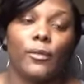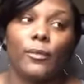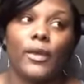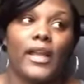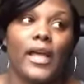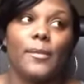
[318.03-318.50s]

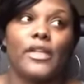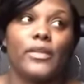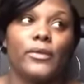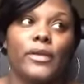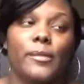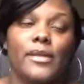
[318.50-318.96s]
what I'd be
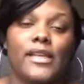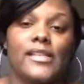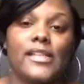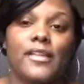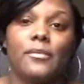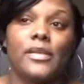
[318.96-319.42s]
doing
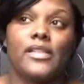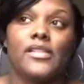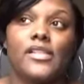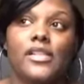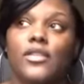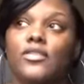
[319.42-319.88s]
because I've been
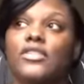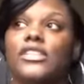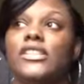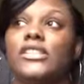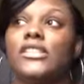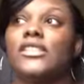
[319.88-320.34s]
so
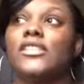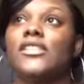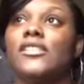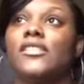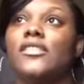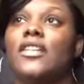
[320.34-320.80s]
just
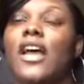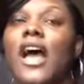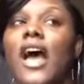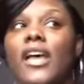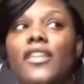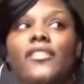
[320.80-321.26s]

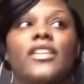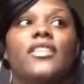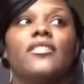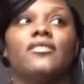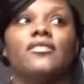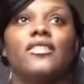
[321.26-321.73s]
out of it
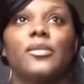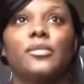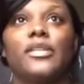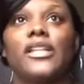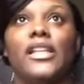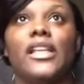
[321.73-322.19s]

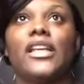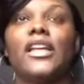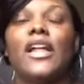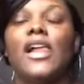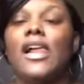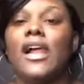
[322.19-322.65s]
completely.
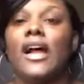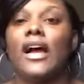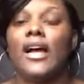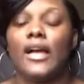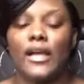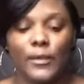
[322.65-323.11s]

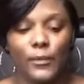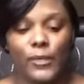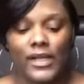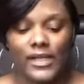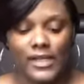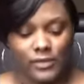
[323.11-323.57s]
Um,
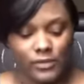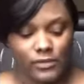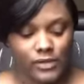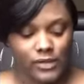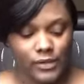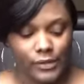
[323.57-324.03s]
what
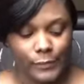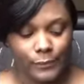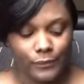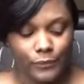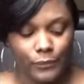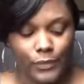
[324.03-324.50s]
else?
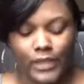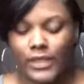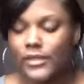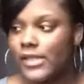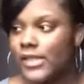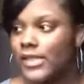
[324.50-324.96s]
What
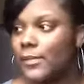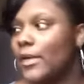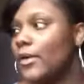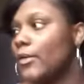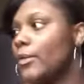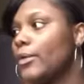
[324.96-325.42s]
else has
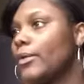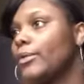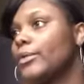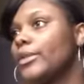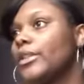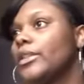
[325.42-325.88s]
been going
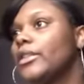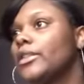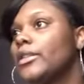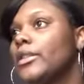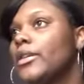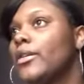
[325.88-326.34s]
on
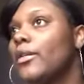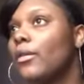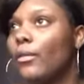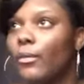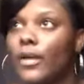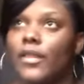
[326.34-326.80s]

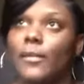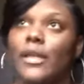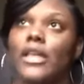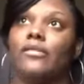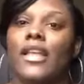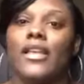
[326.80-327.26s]
with
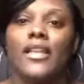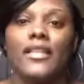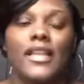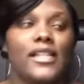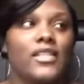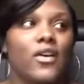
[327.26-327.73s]
me?
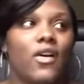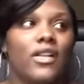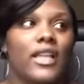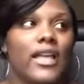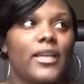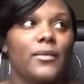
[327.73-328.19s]
That's
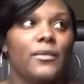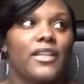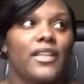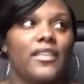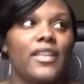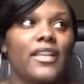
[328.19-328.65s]
all I can
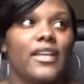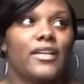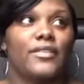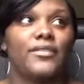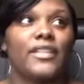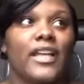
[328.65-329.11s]
really think
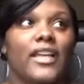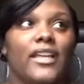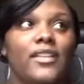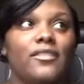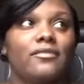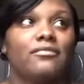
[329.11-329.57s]
of. Like,